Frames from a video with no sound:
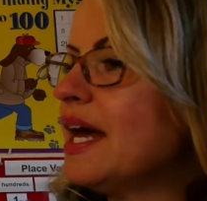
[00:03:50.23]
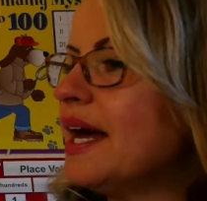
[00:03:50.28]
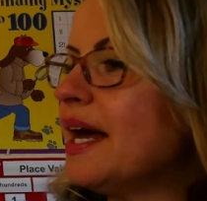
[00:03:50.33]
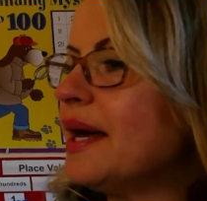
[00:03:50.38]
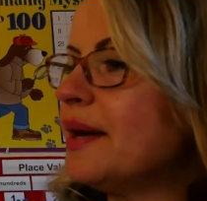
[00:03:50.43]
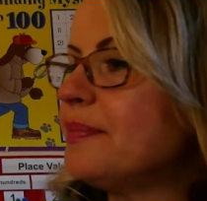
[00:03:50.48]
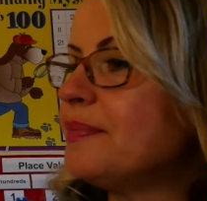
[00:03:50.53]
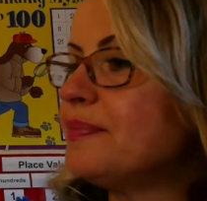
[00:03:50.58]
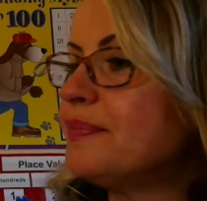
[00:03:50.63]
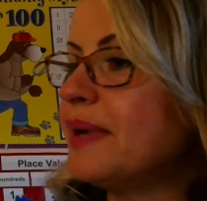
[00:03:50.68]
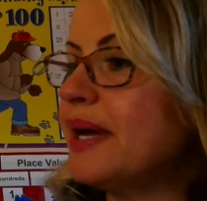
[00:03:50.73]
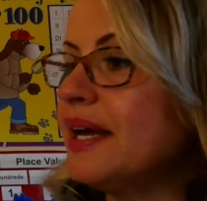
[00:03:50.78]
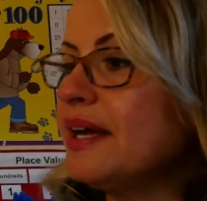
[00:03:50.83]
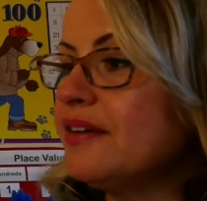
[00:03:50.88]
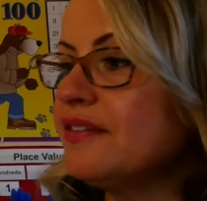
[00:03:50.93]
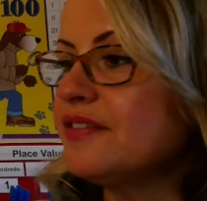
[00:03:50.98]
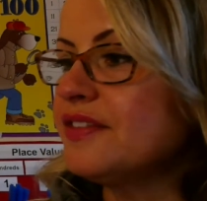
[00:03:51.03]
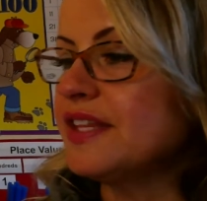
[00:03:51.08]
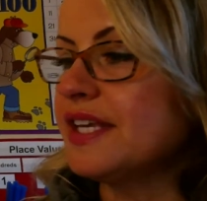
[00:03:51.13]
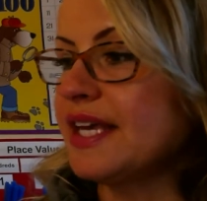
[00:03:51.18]
Above
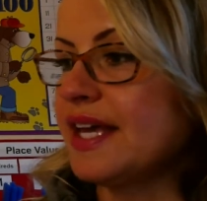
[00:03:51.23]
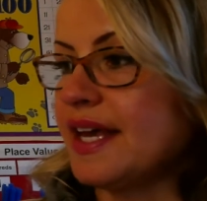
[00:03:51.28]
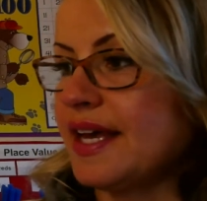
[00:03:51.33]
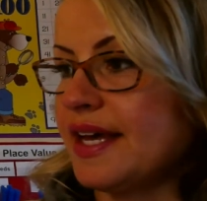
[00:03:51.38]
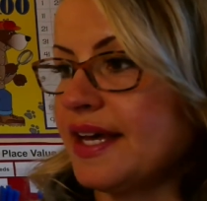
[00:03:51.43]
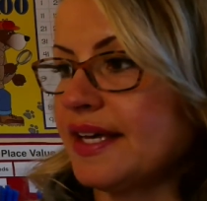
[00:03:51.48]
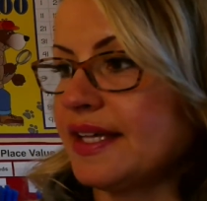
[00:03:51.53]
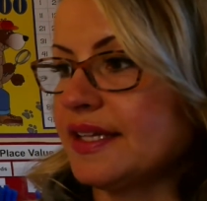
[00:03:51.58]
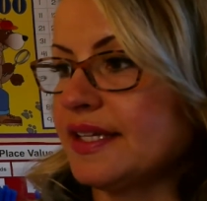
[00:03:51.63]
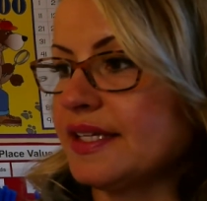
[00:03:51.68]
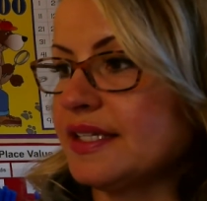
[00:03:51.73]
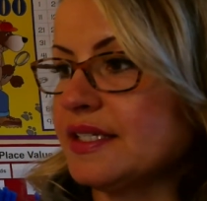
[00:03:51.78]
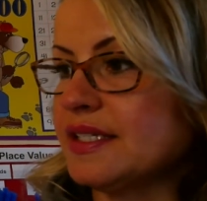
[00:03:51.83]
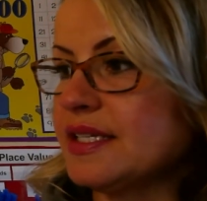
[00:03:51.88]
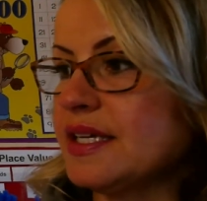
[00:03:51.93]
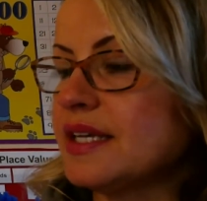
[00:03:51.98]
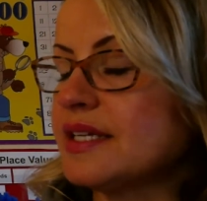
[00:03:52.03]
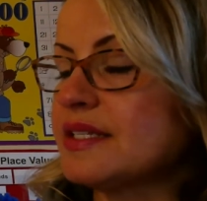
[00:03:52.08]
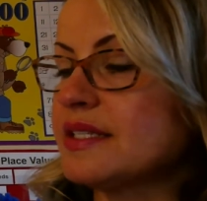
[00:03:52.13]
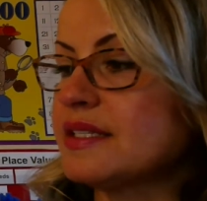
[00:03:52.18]
the island,
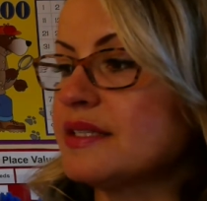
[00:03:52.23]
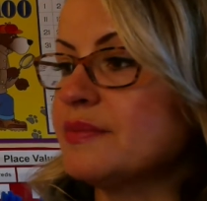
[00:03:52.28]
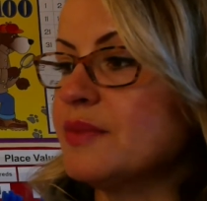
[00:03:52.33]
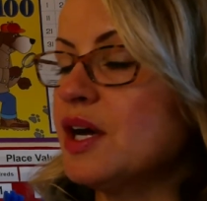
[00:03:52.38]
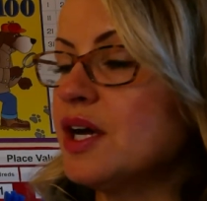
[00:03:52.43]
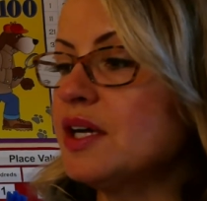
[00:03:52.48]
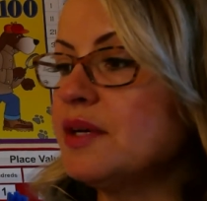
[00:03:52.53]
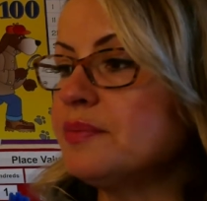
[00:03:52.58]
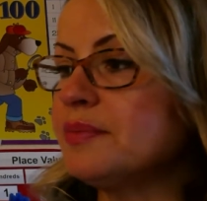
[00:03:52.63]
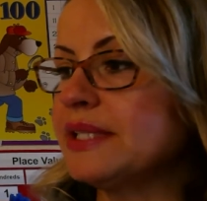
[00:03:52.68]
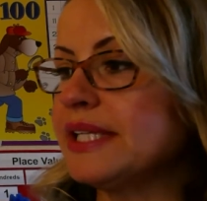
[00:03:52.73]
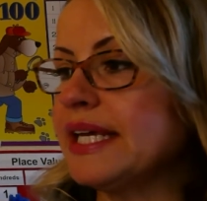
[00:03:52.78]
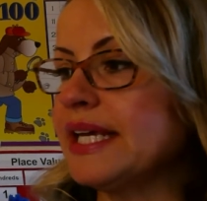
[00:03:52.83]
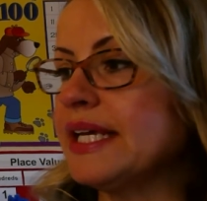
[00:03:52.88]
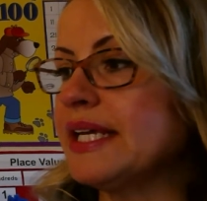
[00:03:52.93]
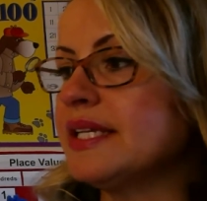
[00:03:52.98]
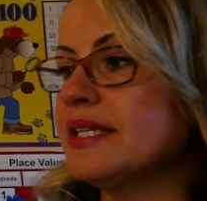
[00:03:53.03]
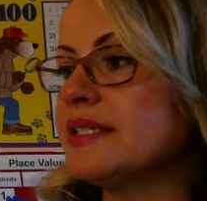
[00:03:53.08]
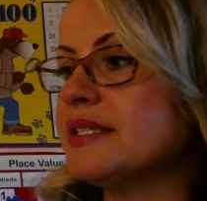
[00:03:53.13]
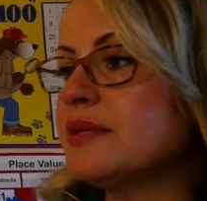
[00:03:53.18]
a small
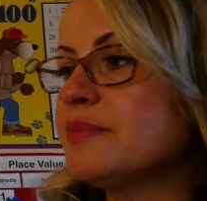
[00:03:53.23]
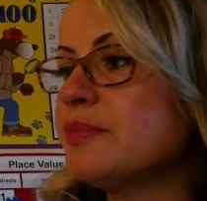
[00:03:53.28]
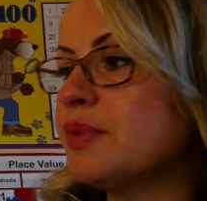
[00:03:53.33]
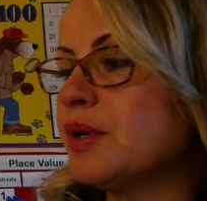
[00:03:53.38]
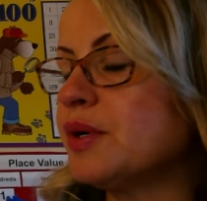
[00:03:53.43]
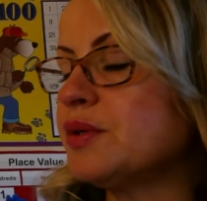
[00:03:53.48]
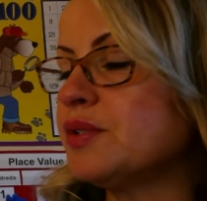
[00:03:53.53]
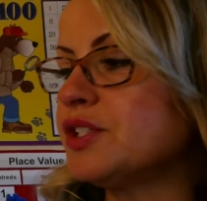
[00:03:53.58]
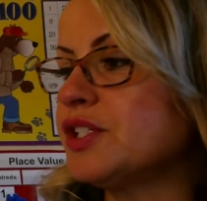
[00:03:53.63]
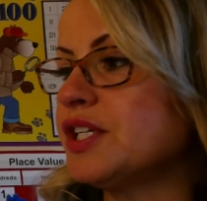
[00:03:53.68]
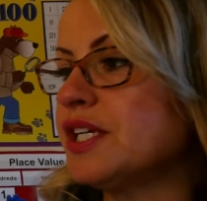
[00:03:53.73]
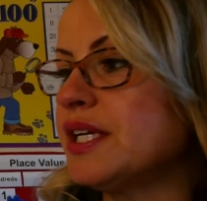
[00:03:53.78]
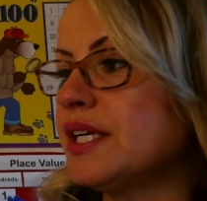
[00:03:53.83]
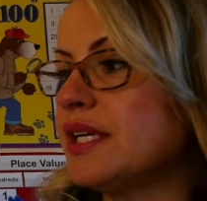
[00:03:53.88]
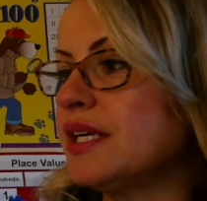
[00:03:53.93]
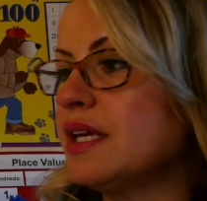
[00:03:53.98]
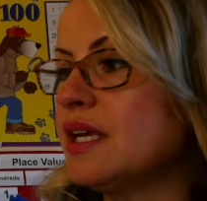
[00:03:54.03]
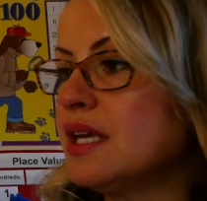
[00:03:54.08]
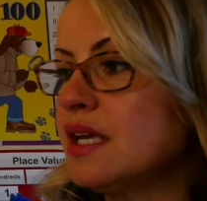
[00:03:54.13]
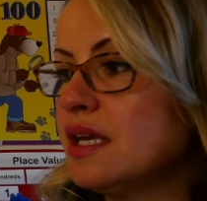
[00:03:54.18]
plane is
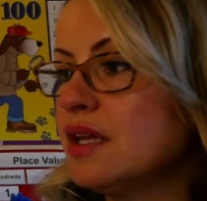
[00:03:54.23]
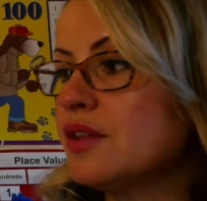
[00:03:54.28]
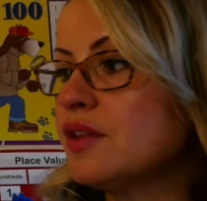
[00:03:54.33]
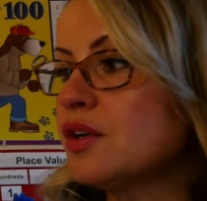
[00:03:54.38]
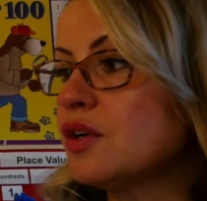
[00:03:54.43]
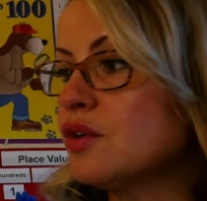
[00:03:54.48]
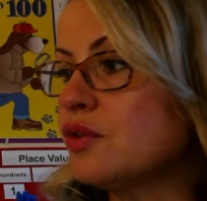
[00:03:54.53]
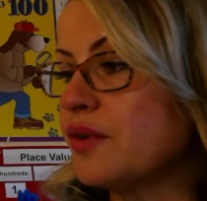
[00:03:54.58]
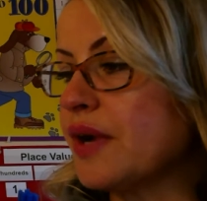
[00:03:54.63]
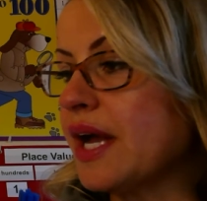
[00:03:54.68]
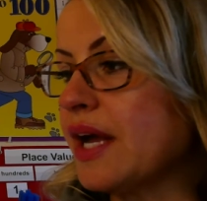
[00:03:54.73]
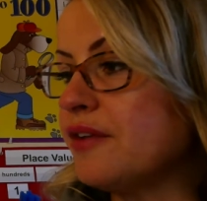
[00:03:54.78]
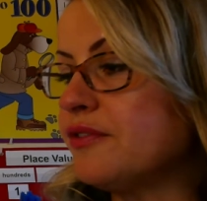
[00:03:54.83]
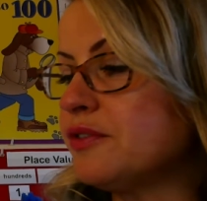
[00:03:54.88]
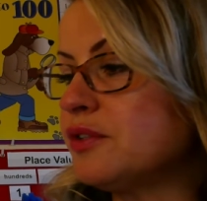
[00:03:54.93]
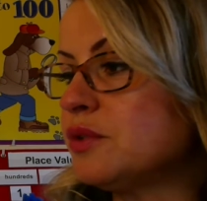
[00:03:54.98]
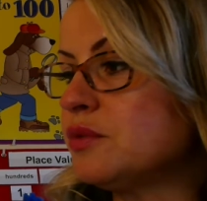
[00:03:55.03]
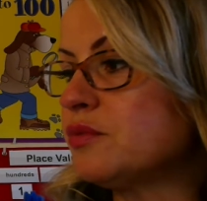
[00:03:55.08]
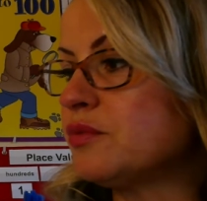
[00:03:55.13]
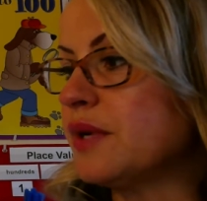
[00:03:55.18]
approaching the
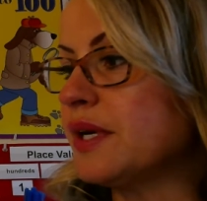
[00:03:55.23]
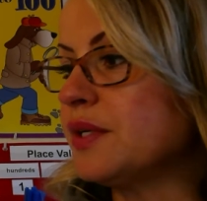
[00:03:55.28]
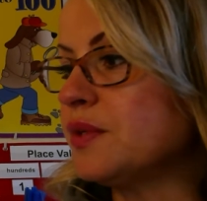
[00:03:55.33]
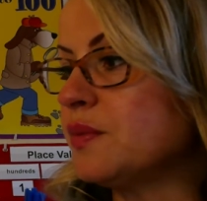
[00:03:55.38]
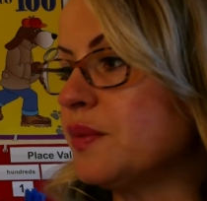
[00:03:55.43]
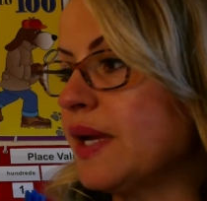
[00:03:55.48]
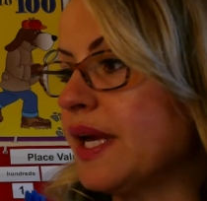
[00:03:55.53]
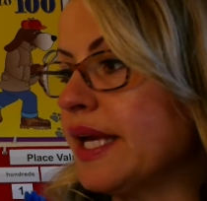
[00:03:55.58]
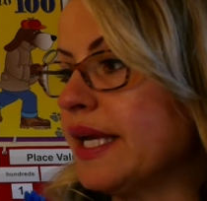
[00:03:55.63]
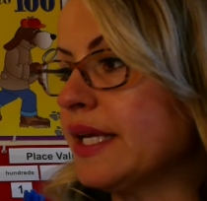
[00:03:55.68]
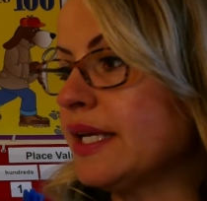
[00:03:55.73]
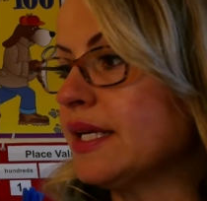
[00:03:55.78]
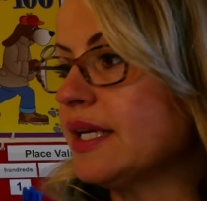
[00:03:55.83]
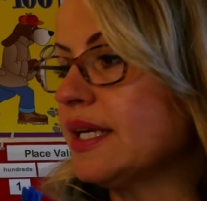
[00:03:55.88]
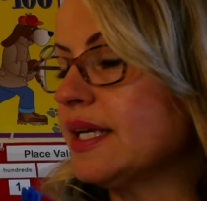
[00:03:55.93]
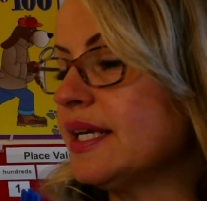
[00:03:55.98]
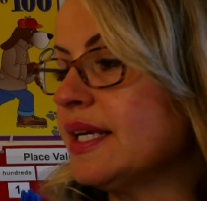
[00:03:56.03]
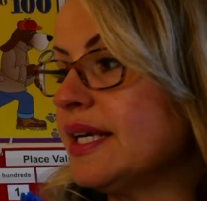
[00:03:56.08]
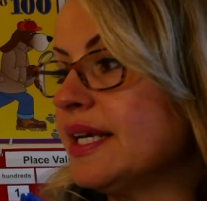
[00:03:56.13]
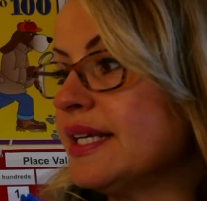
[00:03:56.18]
gravel runway.
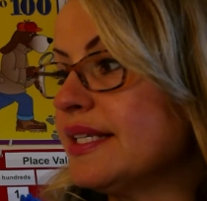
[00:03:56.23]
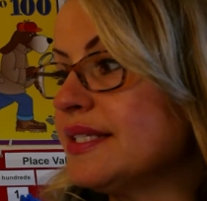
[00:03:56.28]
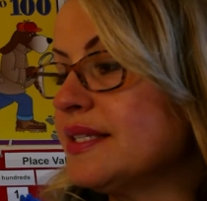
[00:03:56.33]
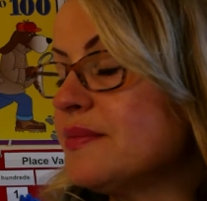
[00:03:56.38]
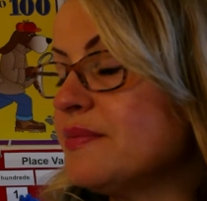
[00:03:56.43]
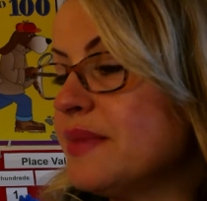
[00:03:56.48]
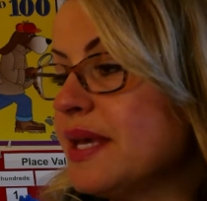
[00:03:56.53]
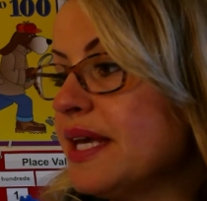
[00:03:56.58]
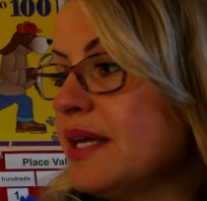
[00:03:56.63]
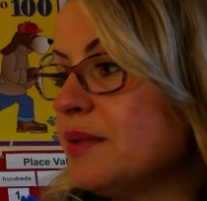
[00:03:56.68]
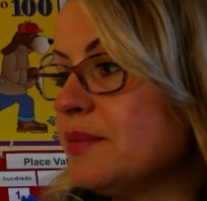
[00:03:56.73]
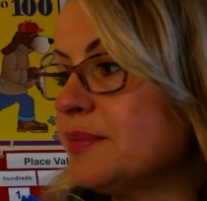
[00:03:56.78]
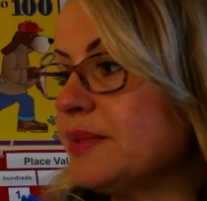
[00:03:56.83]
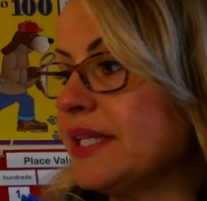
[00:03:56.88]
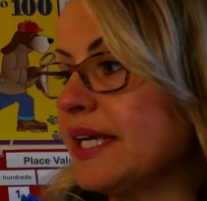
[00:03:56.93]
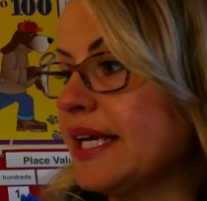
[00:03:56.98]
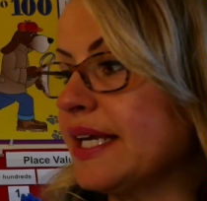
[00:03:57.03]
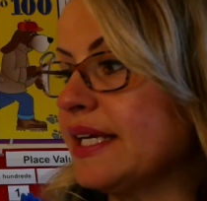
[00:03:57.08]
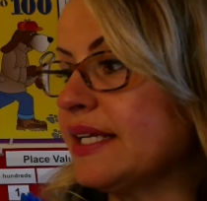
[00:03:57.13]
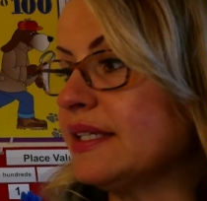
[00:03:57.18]
It's a mail
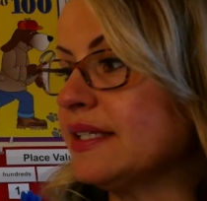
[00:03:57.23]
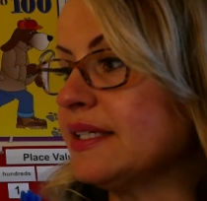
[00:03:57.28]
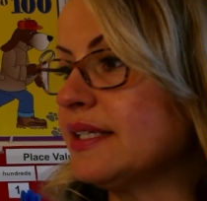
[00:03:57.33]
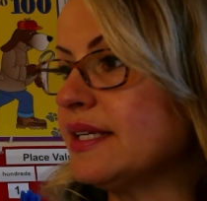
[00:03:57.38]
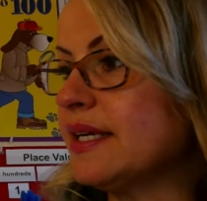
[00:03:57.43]
plane.